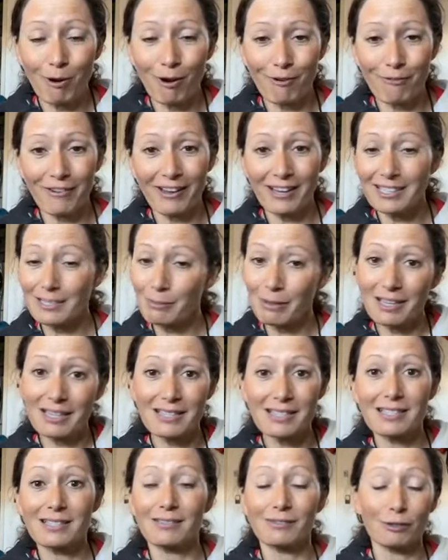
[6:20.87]
perfect
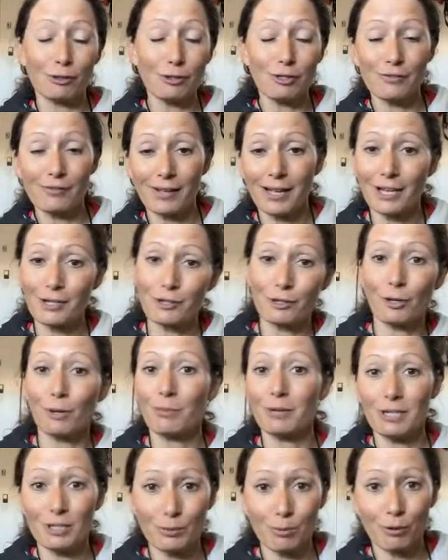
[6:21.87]
because newsflash,
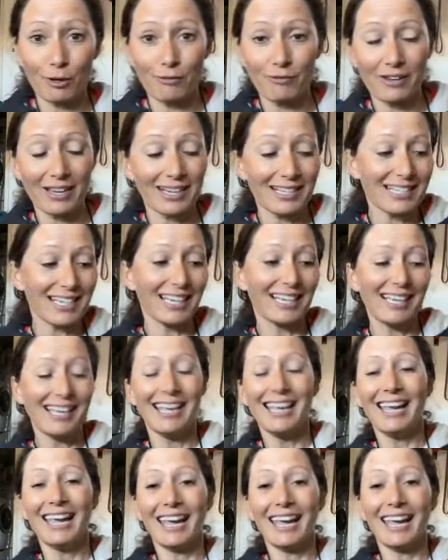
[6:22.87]
nobody's perfect.